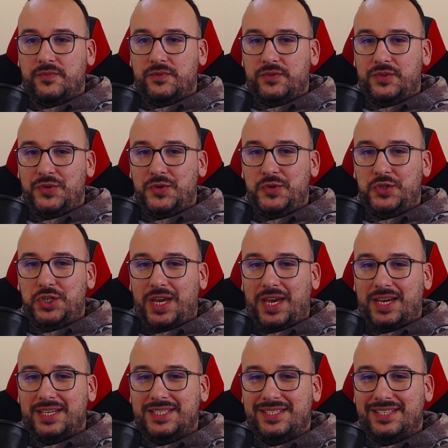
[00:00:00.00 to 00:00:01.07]
two
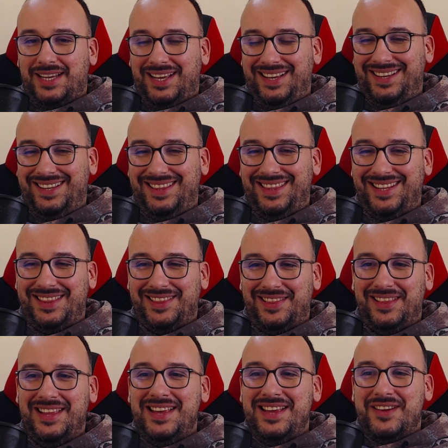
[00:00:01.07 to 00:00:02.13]
checks, a
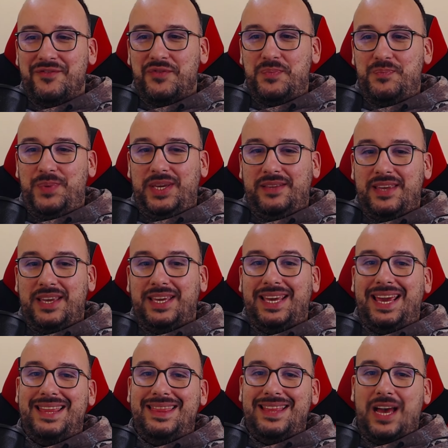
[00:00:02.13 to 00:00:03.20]
little repeating,
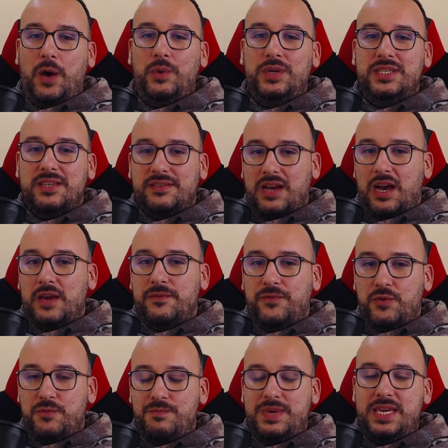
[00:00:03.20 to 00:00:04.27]
and now it's a time
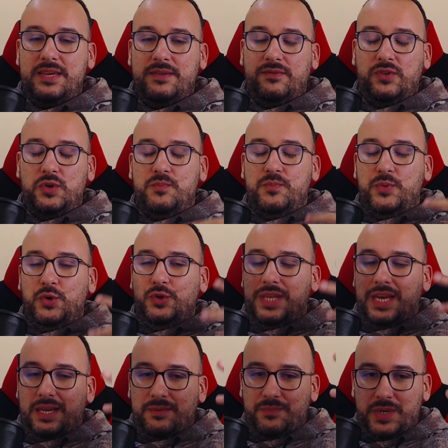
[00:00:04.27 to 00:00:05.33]
for me to put
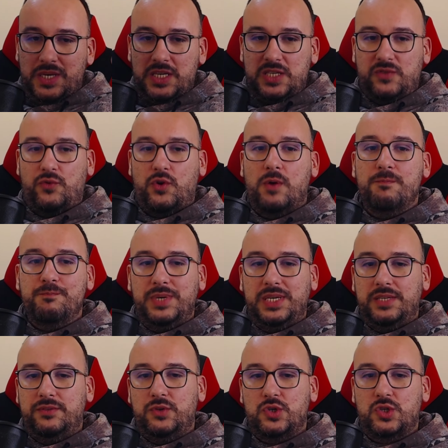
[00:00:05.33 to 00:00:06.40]
that piece from
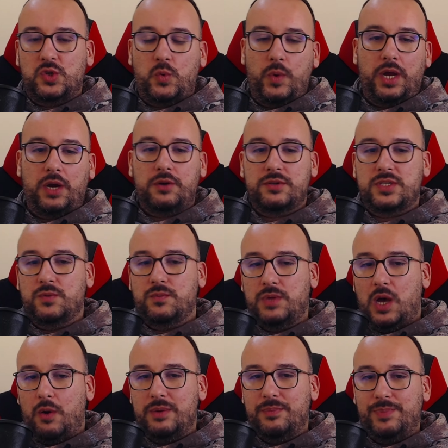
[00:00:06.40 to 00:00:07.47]
b2 square. So
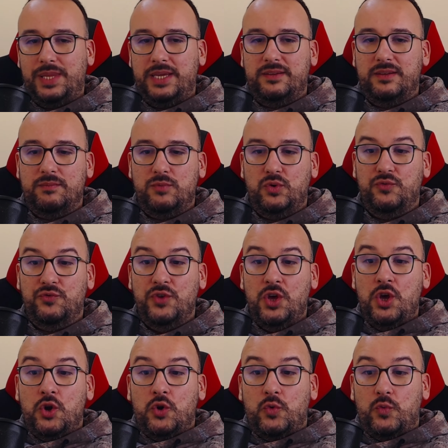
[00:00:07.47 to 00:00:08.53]
now I played the move
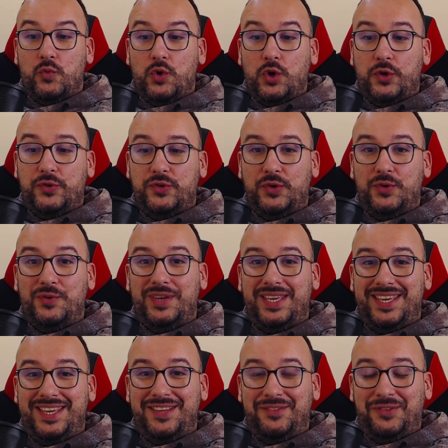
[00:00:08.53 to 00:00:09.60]
rook to
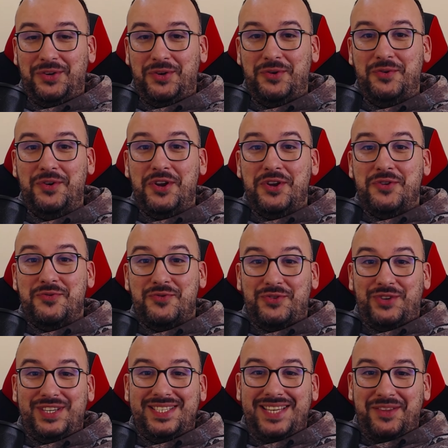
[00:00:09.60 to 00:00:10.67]
e2.
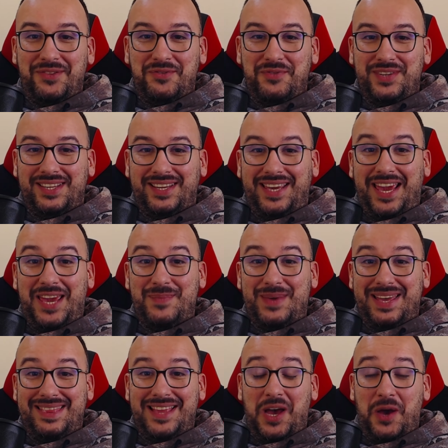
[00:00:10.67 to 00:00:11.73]
Rook is entering the game,
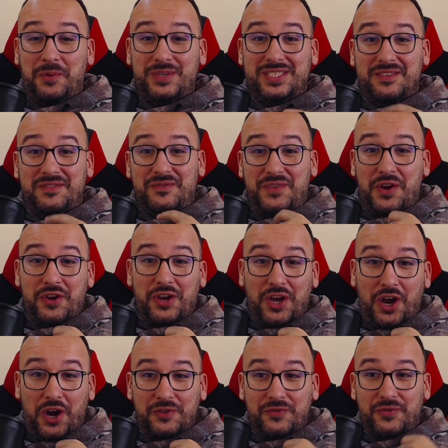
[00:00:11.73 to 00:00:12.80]
and now it's a very
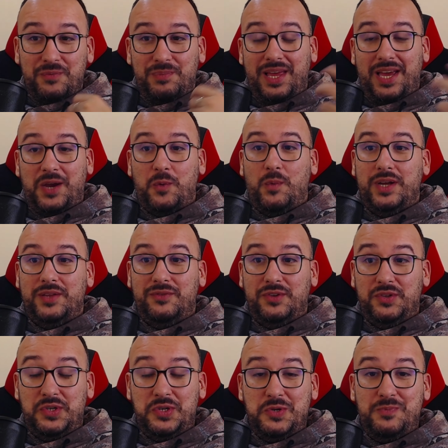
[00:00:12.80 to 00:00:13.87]
hard for black what to
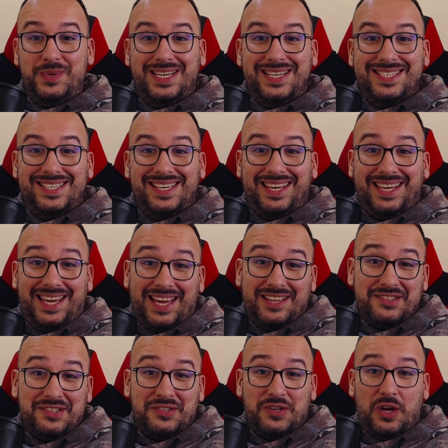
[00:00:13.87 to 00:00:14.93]
do because he
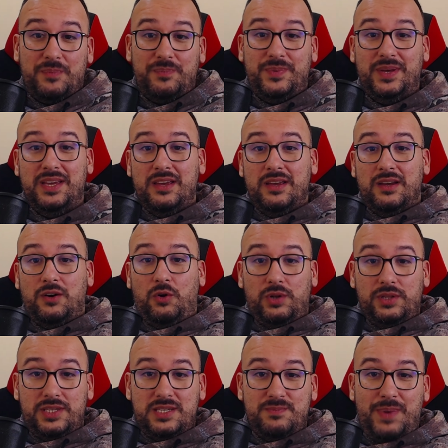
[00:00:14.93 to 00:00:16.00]
can't stop all
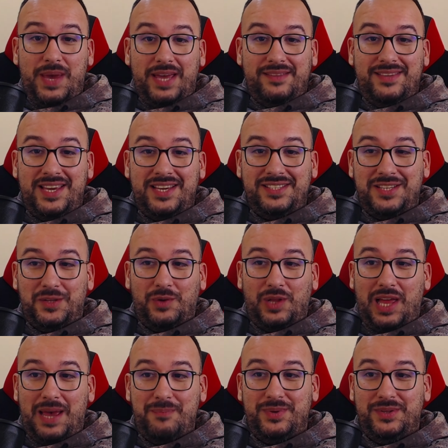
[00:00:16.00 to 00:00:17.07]
these bad things that will
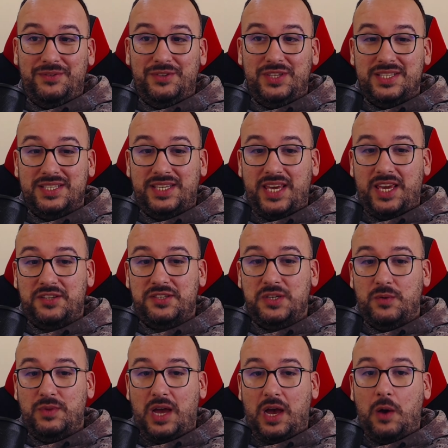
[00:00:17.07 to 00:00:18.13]
happen to this king.
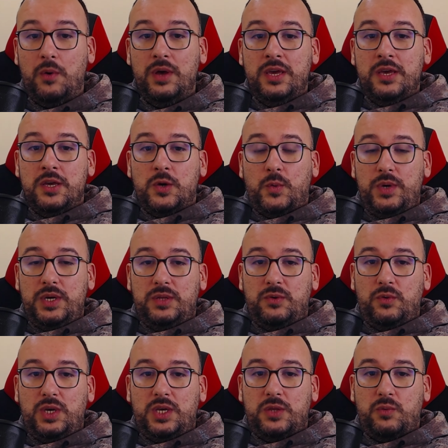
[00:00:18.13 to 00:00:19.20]
So now queen
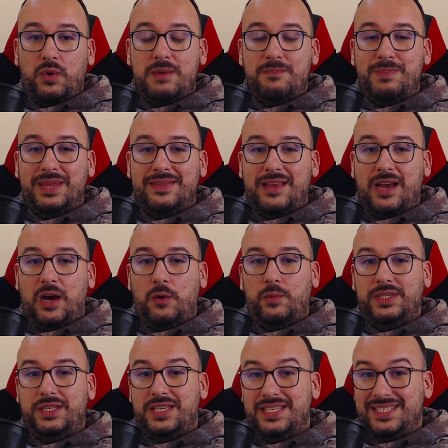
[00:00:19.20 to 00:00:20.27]
to e3, but now
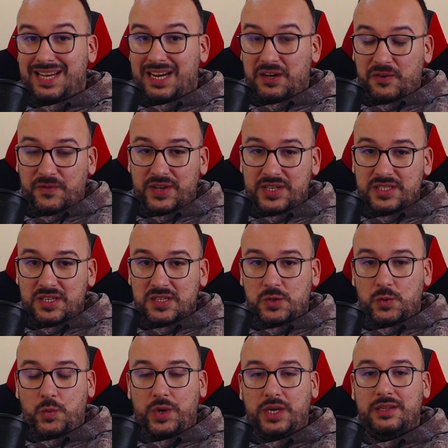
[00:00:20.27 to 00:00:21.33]
when he sacrificed this
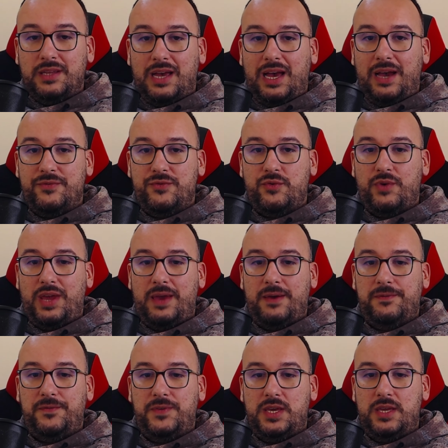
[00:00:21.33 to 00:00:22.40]
queen after
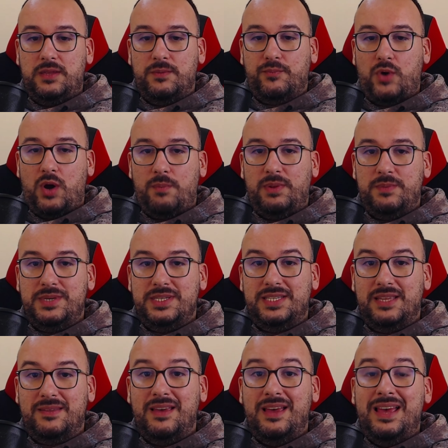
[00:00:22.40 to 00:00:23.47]
fe, the problem is
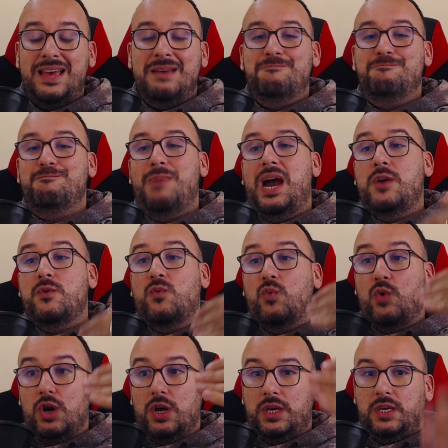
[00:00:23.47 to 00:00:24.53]
that my
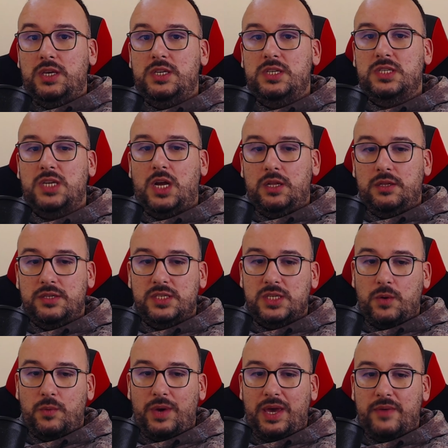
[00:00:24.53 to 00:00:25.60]
rook is
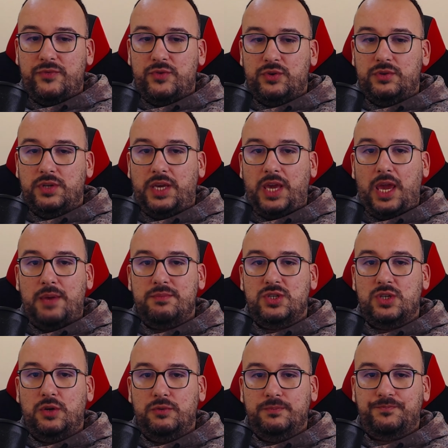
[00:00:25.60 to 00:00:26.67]
also entered the game.
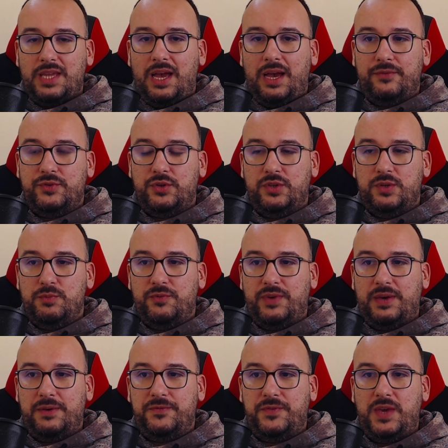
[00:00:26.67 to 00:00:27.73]
So after the move
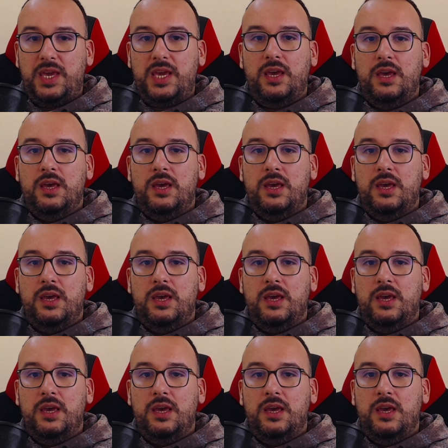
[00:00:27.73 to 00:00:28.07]
fe,